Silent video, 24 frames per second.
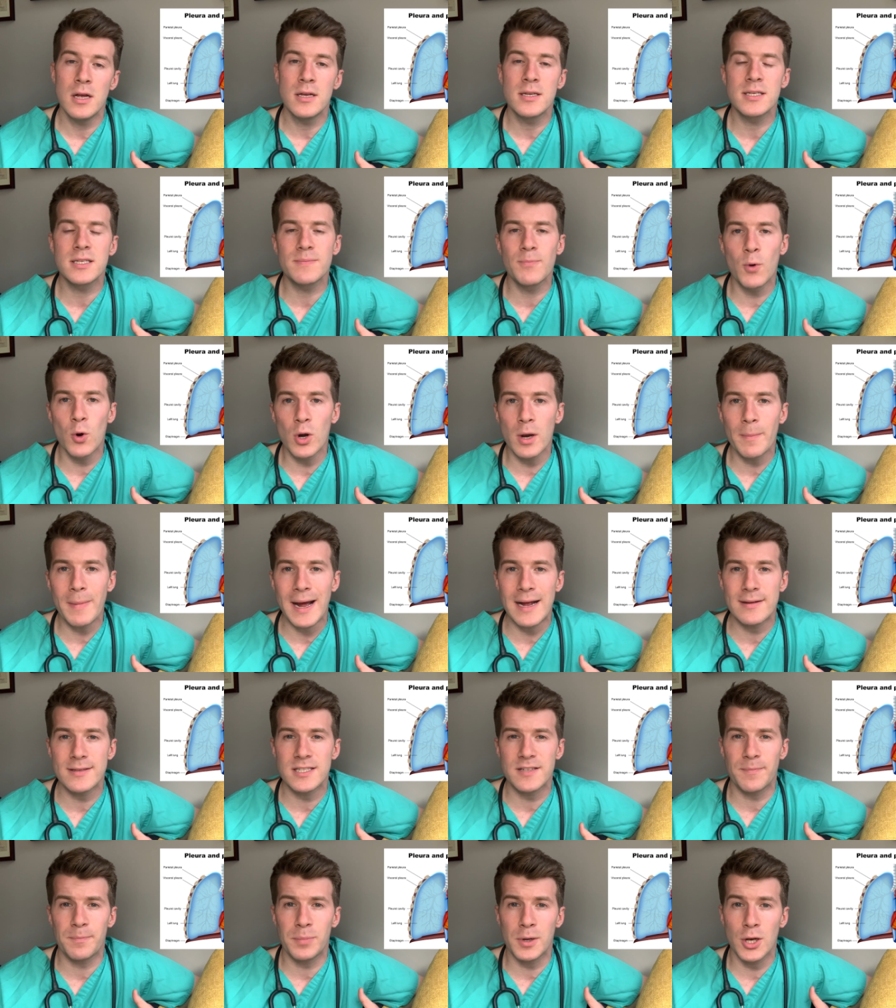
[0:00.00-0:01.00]
Small
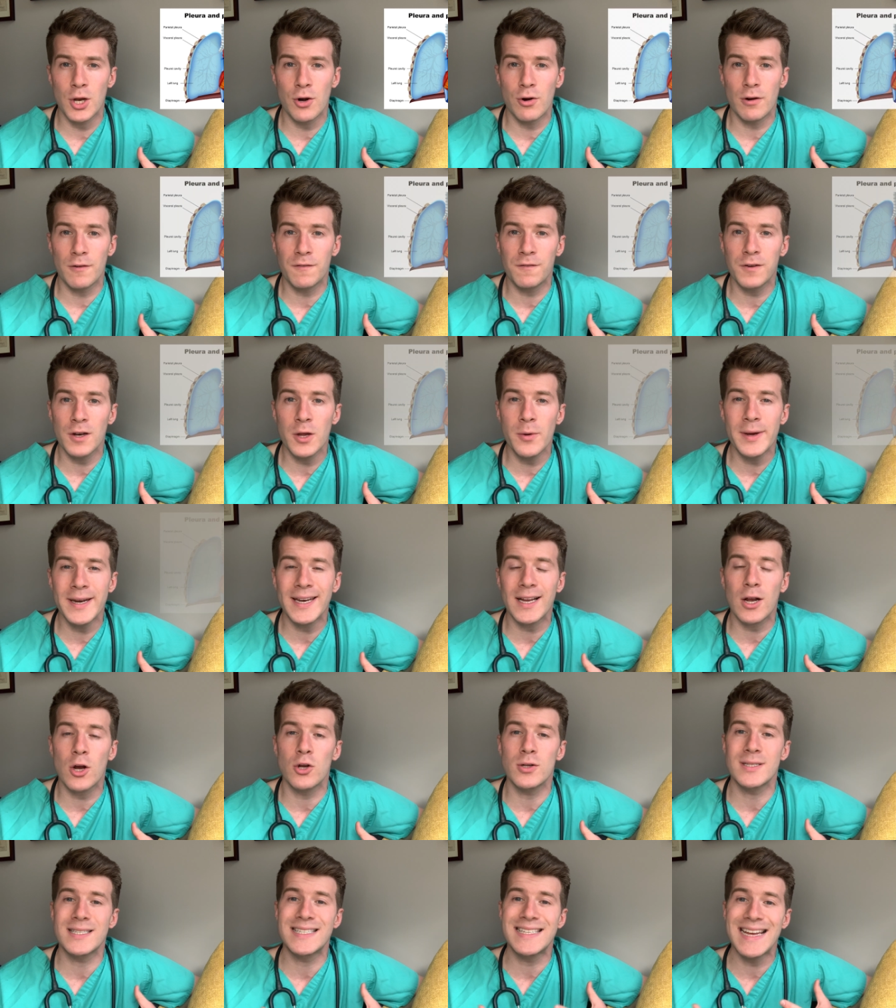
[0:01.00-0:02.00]
amounts of pleural fluid are
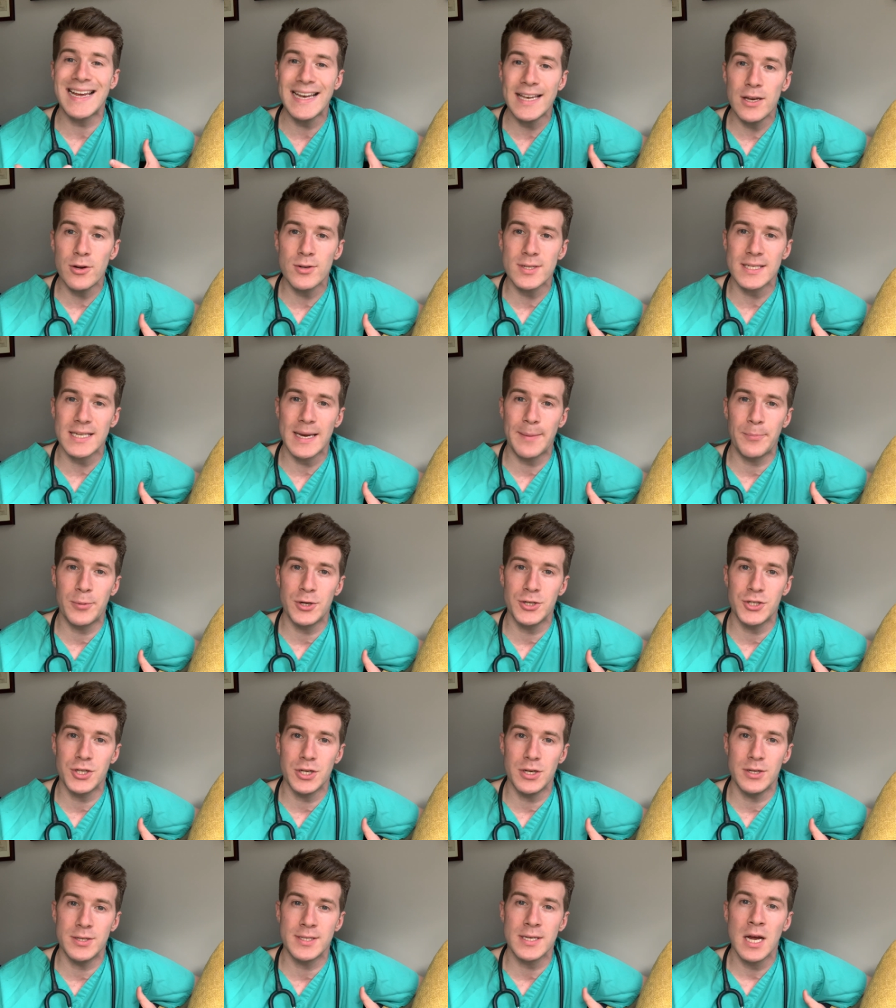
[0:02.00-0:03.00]
continuously
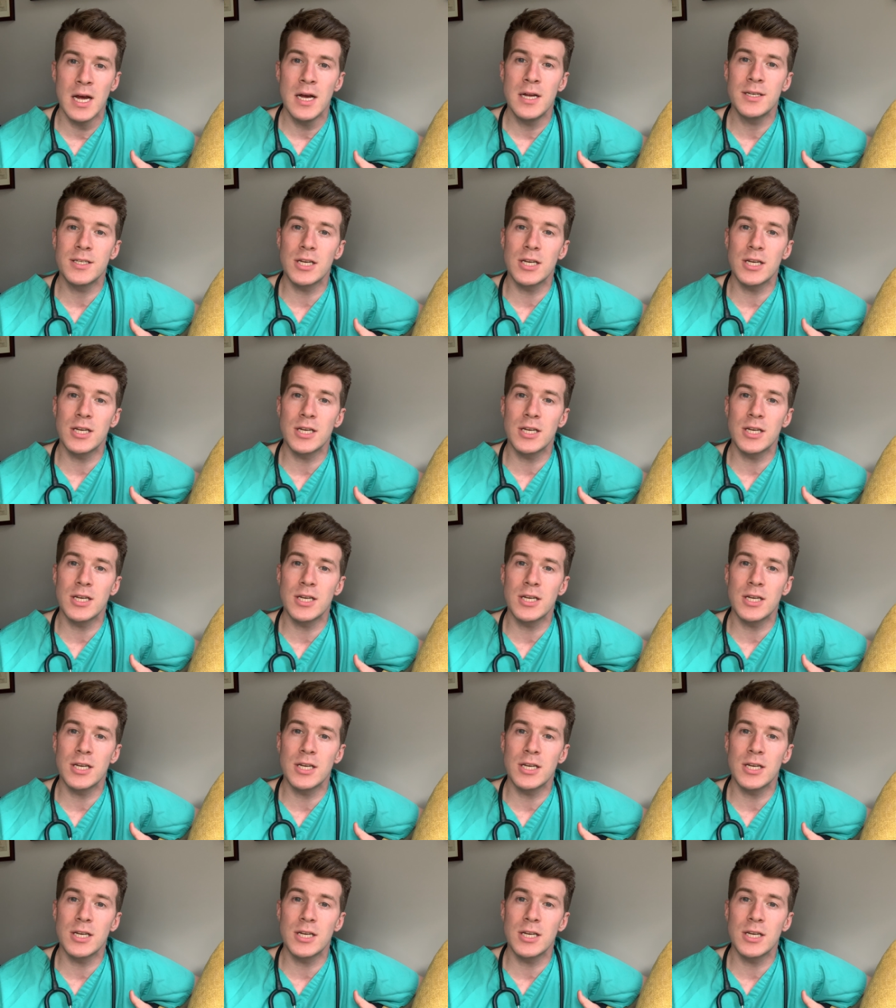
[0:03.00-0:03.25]
produced